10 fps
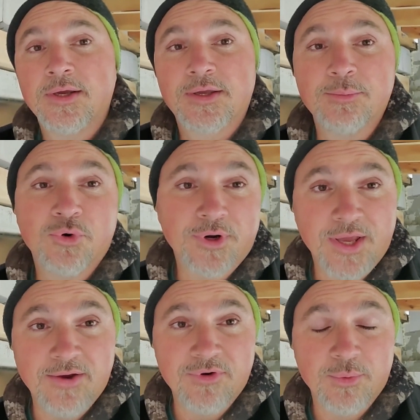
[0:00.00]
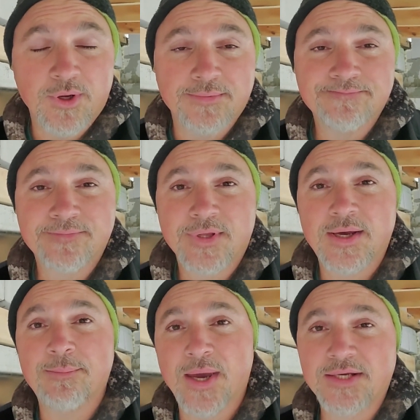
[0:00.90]
Good morning, everyone.
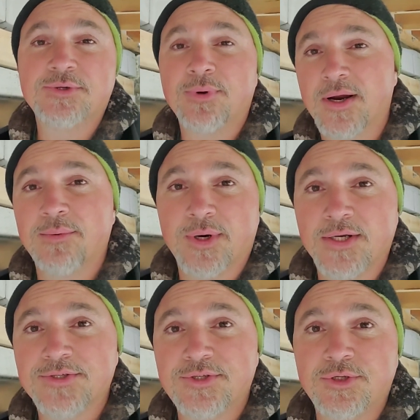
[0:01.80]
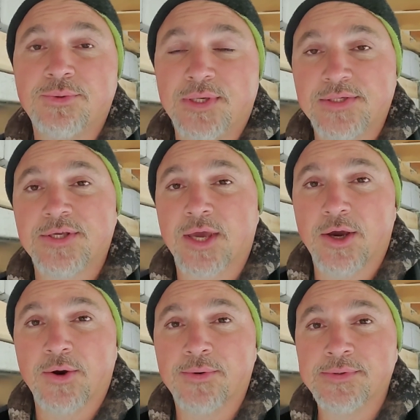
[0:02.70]
I'm back to where I was 2 weeks
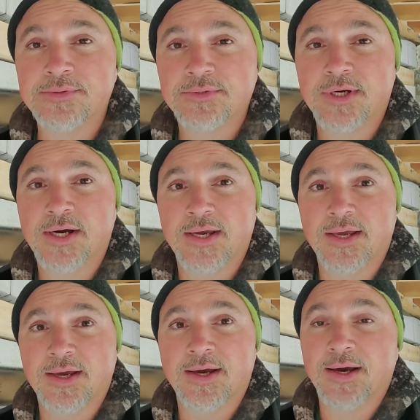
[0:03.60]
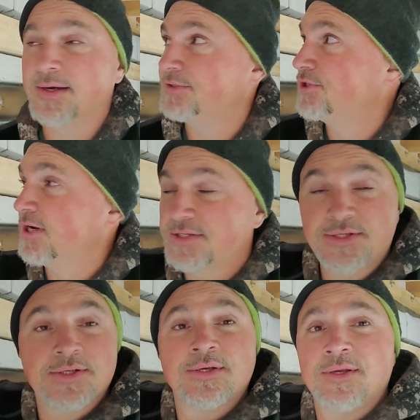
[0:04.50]
ago. I
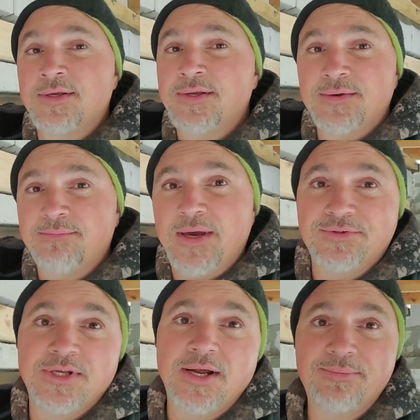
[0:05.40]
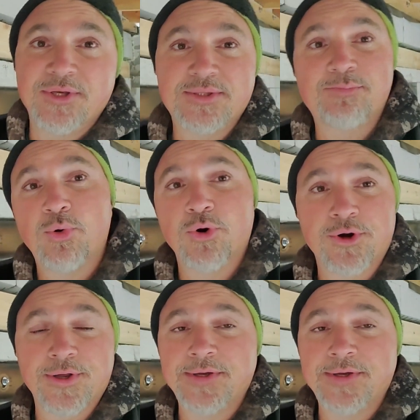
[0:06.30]
just mounted up this board